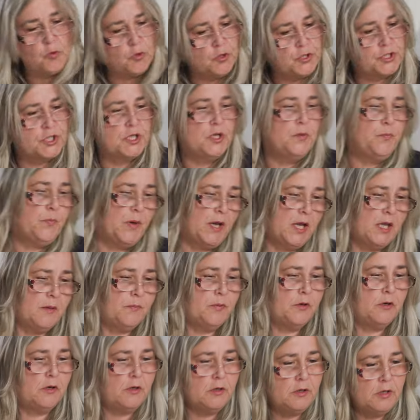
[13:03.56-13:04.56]
wood and
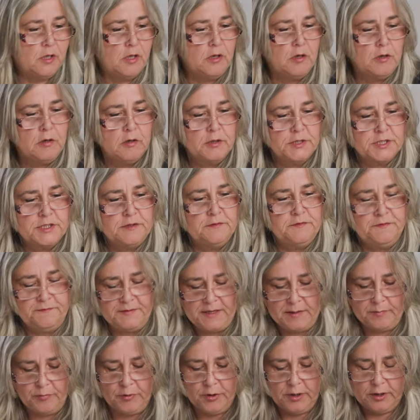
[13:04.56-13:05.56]
paper and card and
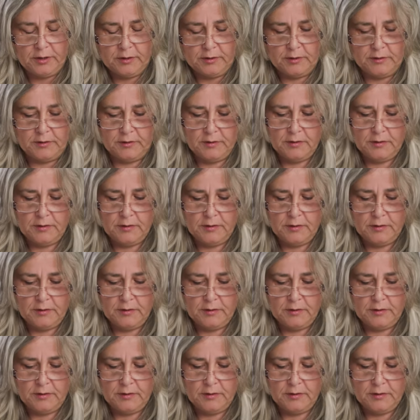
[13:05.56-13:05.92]
fabric.